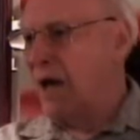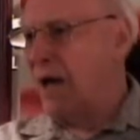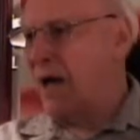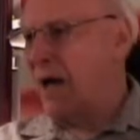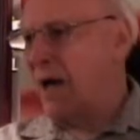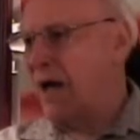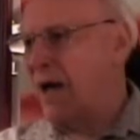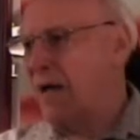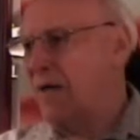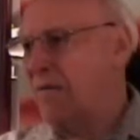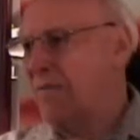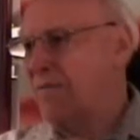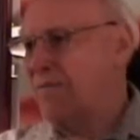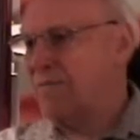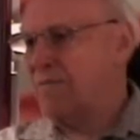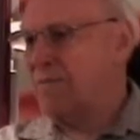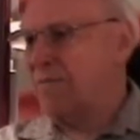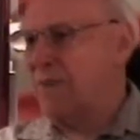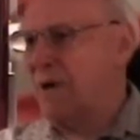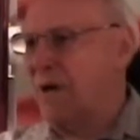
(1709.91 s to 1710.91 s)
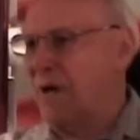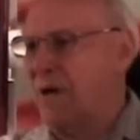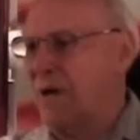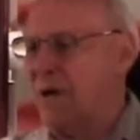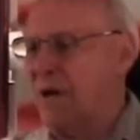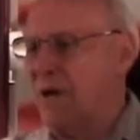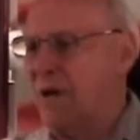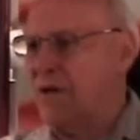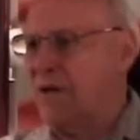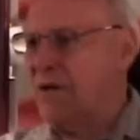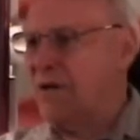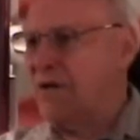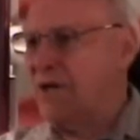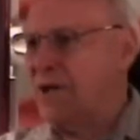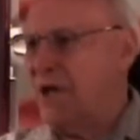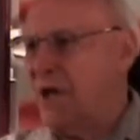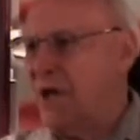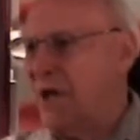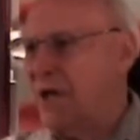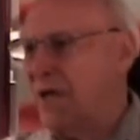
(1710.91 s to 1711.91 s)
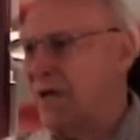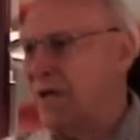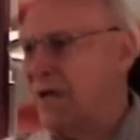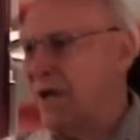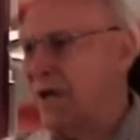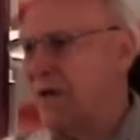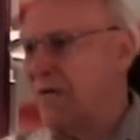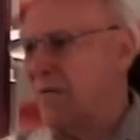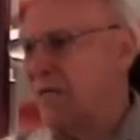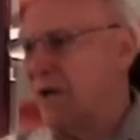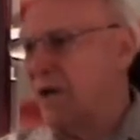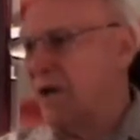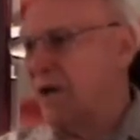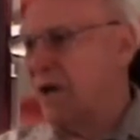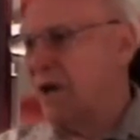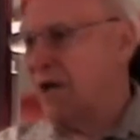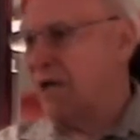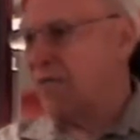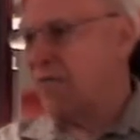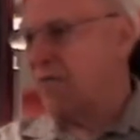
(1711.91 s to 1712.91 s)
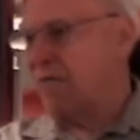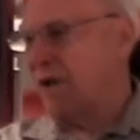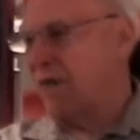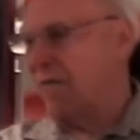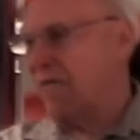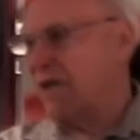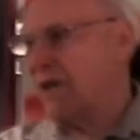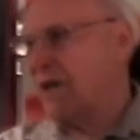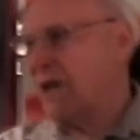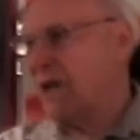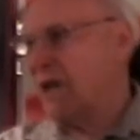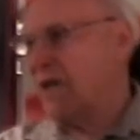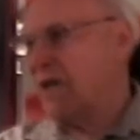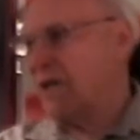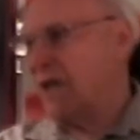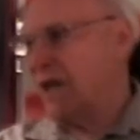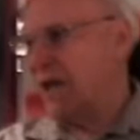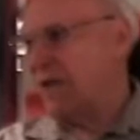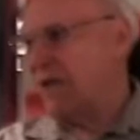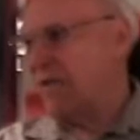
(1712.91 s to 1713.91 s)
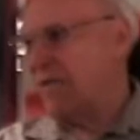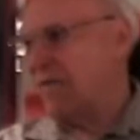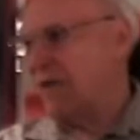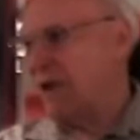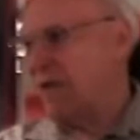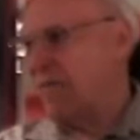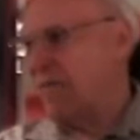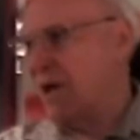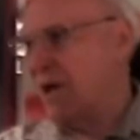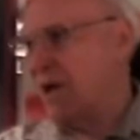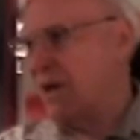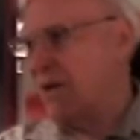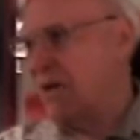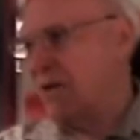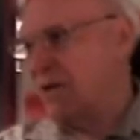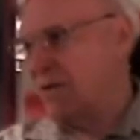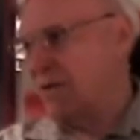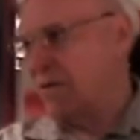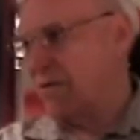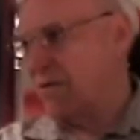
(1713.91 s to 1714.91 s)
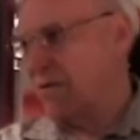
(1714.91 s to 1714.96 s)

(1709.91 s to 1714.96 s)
I understand that we lost roughly a tenth of our men, so